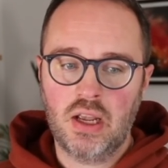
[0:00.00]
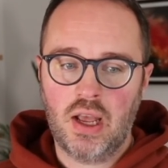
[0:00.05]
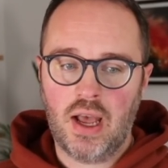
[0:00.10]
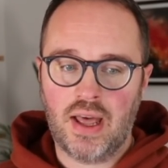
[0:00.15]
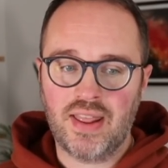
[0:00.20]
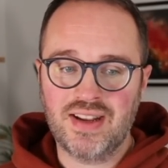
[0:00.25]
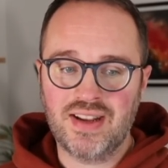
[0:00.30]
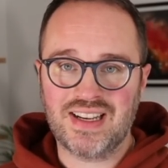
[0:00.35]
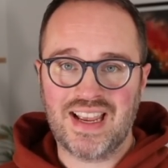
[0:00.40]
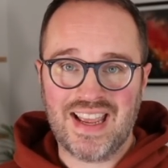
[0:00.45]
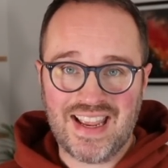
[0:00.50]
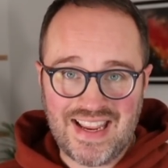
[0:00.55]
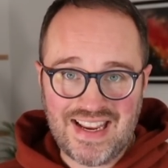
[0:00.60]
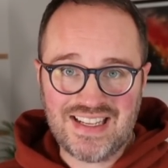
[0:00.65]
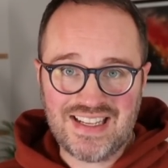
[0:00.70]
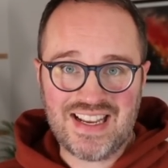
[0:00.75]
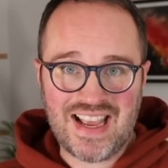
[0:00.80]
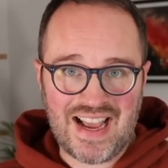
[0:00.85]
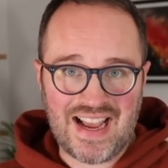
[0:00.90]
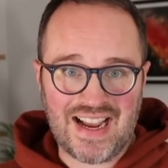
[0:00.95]
And these are
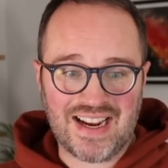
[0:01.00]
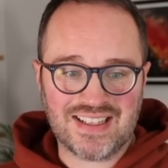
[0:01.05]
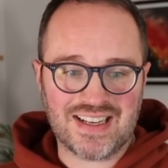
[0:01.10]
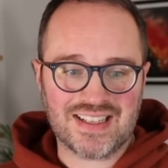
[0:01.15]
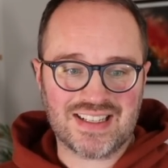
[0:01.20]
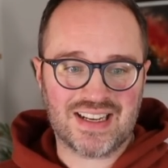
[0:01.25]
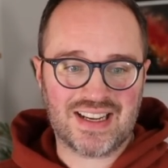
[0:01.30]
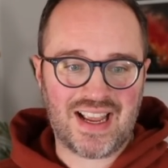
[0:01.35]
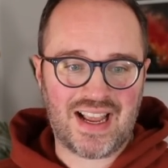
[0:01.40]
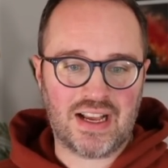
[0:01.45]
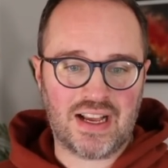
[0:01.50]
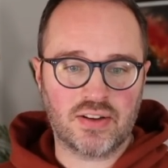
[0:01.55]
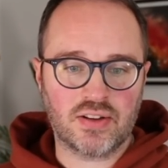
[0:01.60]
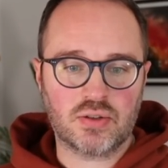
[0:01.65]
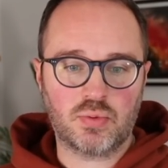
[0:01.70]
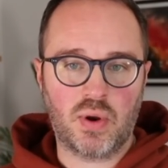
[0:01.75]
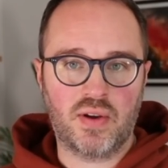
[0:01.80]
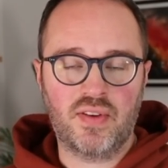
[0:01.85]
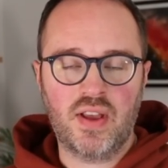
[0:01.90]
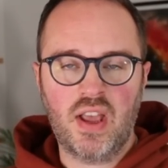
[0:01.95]
easy access accounts
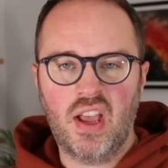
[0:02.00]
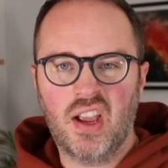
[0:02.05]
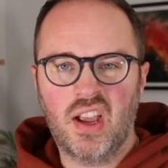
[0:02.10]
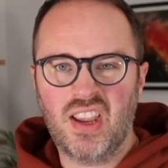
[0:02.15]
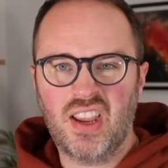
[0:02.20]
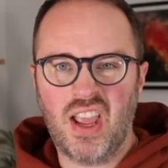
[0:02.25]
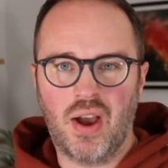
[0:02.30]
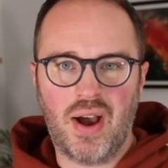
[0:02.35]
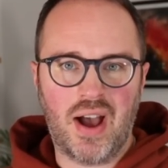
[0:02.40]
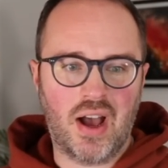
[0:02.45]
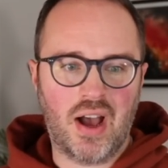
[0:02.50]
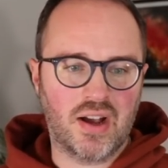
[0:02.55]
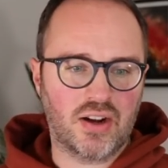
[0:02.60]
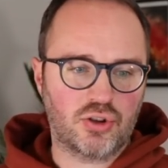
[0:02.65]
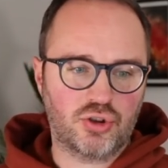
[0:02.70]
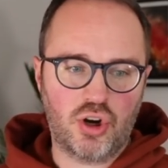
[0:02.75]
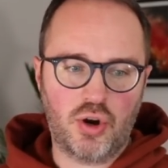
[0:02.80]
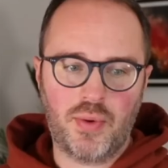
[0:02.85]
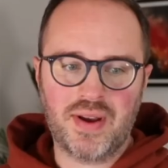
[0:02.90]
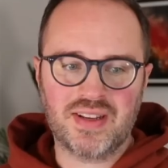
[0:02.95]
with, you know,
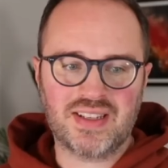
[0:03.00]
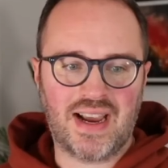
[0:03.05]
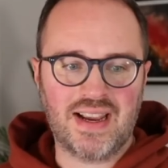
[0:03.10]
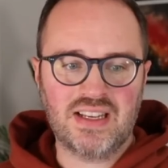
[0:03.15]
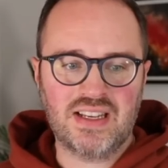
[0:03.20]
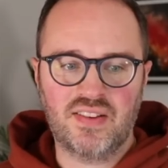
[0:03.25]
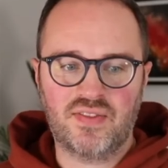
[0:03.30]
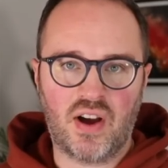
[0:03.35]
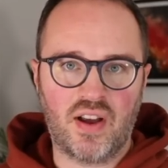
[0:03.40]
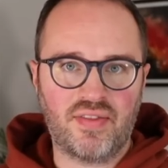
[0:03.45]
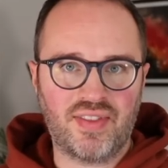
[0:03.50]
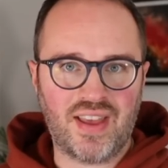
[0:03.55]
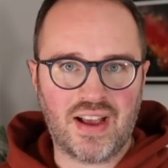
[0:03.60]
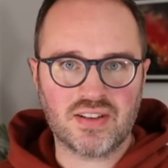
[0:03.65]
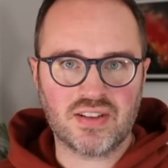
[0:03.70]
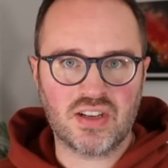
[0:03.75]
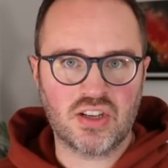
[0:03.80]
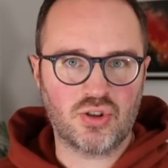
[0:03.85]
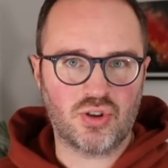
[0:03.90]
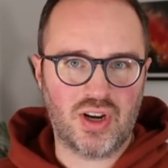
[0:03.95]
Crew, it's
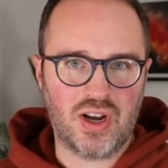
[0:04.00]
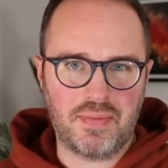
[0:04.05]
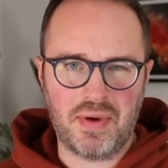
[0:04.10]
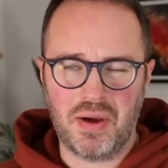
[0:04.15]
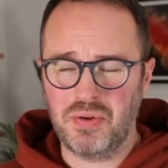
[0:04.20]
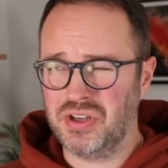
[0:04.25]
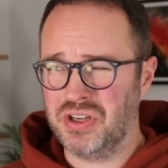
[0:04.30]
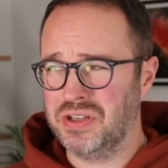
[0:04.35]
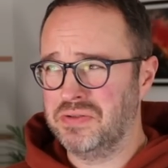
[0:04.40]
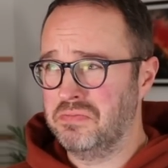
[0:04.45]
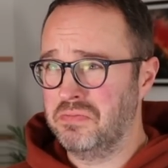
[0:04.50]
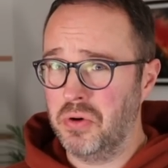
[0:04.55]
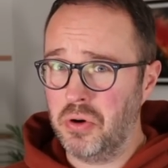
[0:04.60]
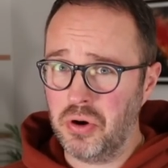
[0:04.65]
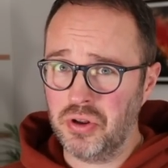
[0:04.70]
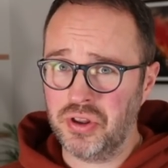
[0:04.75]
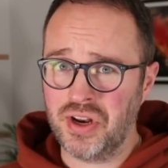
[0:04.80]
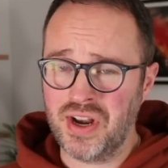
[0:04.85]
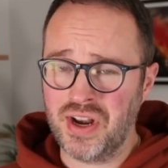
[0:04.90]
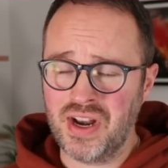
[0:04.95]
85,000 is your limit, which is
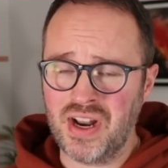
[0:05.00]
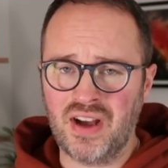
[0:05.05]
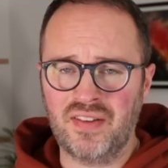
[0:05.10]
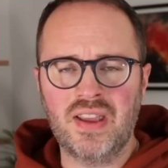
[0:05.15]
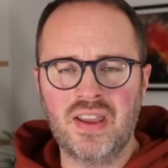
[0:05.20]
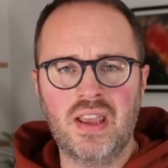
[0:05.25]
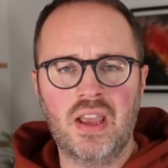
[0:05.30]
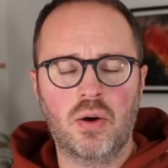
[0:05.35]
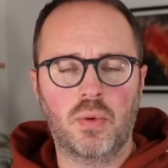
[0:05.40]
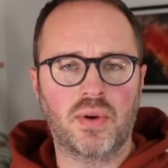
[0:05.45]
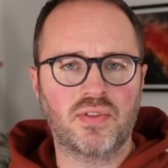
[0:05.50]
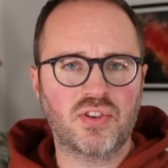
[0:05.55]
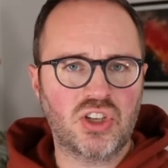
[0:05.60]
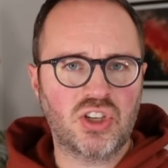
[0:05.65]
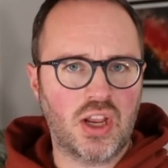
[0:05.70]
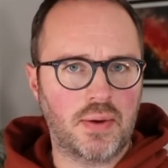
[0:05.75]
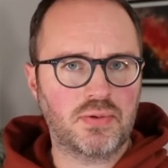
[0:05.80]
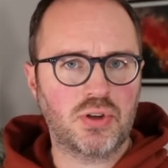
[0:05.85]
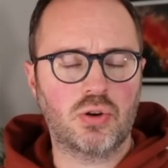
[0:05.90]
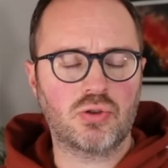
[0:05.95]
more than enough, with
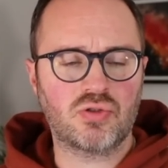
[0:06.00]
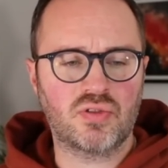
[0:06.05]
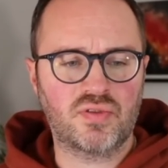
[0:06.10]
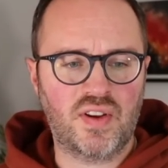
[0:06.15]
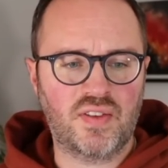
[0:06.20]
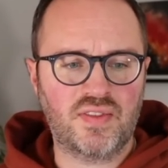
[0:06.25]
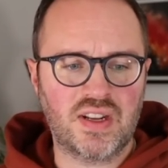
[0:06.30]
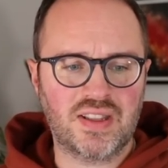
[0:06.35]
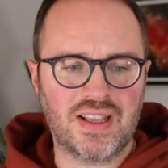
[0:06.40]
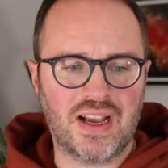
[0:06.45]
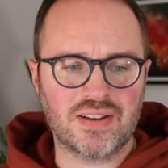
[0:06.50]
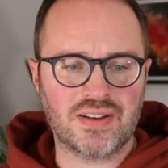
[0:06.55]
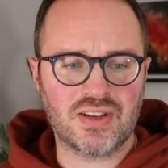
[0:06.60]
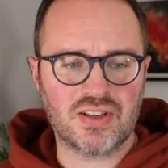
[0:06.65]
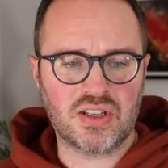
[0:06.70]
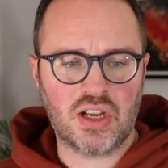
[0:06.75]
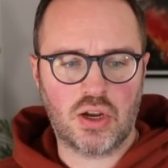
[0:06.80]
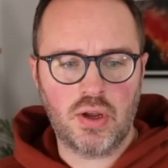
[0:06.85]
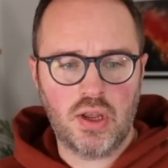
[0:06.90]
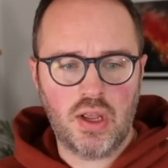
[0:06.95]
Chip, 250,000.
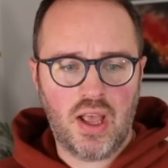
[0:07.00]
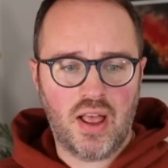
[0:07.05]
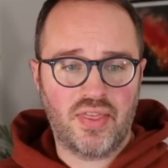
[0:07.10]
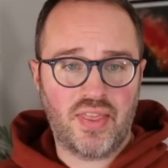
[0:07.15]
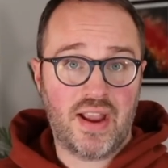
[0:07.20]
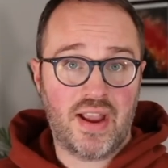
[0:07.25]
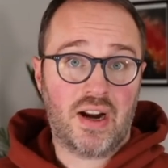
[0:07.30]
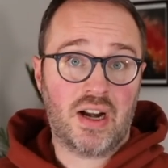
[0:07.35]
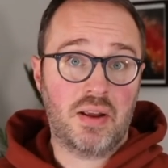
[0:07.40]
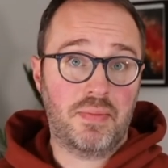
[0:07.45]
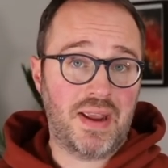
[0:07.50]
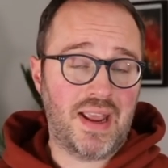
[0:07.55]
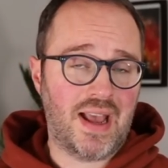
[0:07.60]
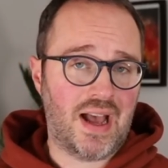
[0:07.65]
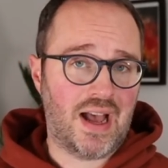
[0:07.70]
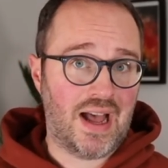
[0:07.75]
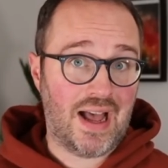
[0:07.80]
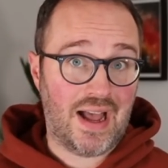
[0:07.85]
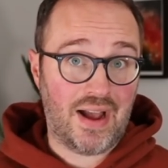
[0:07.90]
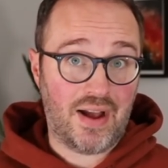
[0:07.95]
So they are going to be,
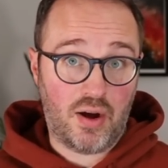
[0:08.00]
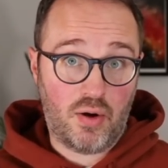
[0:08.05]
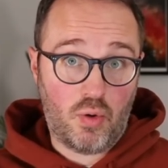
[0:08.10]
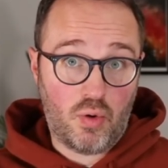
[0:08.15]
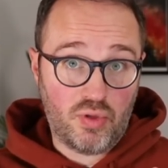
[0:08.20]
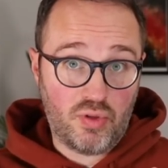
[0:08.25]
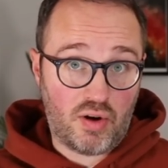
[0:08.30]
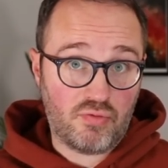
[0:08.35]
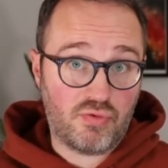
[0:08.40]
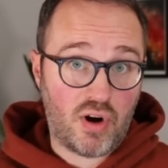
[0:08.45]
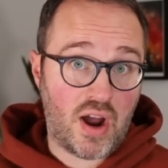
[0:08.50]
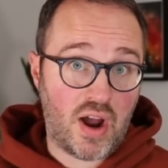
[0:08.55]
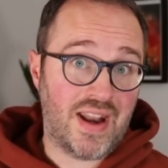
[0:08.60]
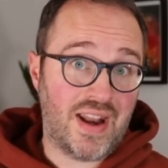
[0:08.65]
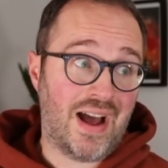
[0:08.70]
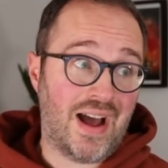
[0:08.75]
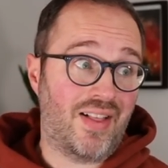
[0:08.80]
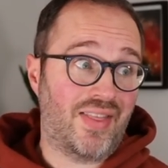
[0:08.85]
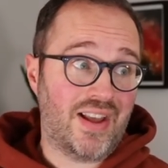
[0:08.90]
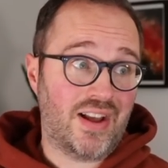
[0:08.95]
right
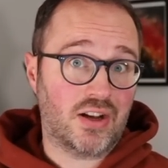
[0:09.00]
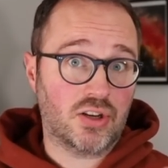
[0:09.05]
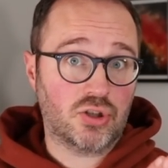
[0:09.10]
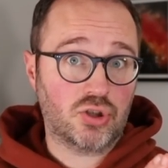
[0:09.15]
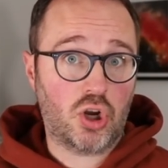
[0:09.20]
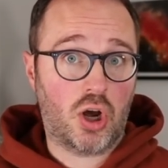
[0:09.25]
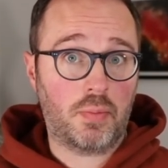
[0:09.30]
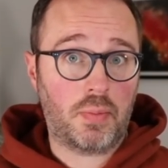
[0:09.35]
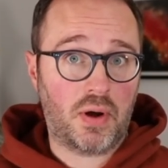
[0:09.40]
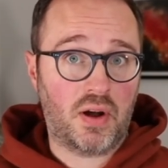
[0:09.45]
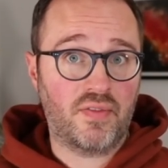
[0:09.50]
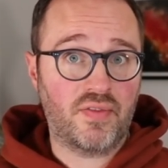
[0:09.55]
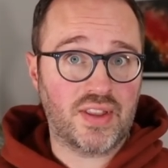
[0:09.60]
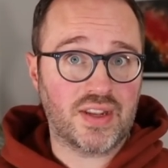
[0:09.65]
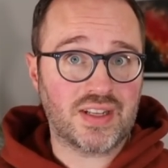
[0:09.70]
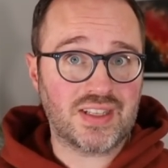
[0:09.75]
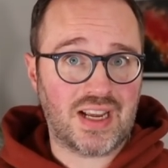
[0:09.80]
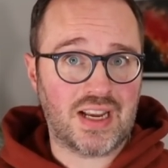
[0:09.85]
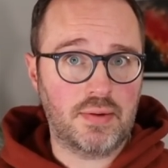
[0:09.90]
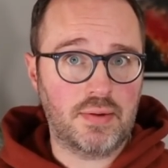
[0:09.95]
now, they are top of the
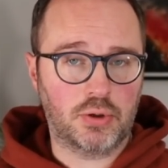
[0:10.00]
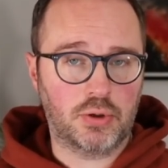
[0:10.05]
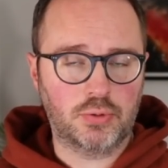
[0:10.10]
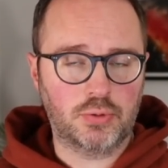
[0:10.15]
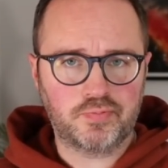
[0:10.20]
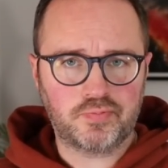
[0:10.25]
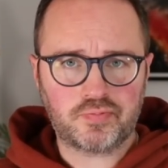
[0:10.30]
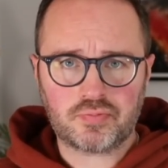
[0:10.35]
table.